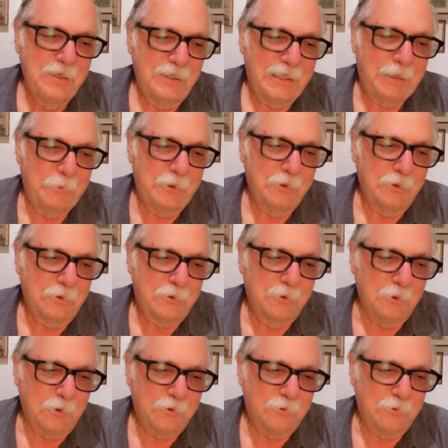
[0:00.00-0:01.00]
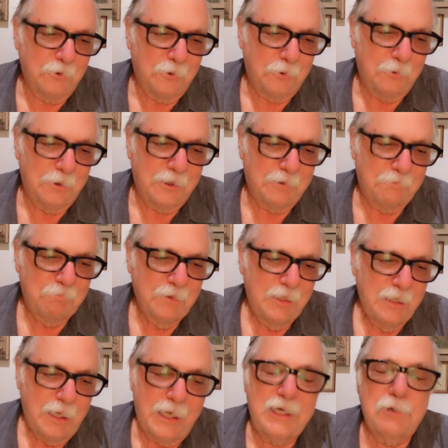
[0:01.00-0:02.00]
come here and cook. So
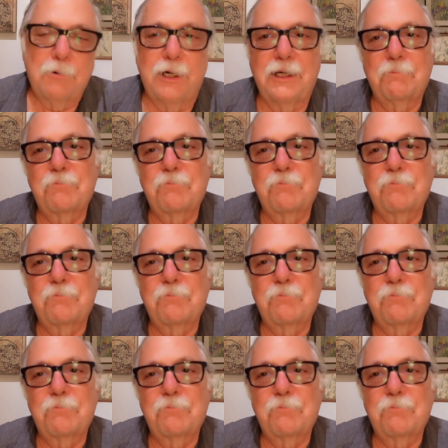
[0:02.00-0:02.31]
anyway,